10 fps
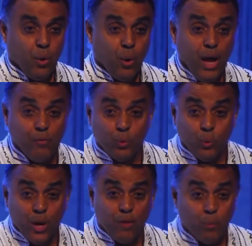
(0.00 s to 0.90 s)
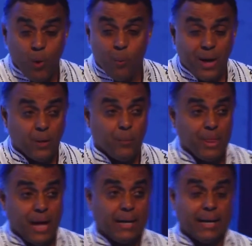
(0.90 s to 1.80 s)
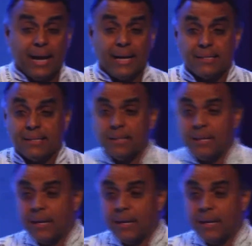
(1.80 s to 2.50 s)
If you were working without a curse,